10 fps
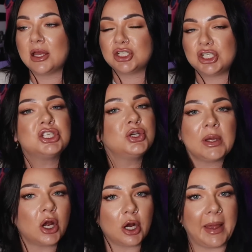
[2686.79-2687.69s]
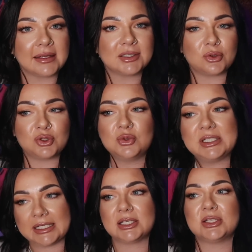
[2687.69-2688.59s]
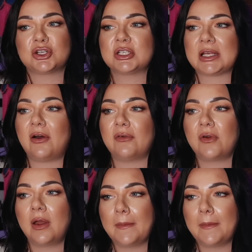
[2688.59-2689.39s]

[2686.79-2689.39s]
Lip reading: She's doing her best, though, to distance herself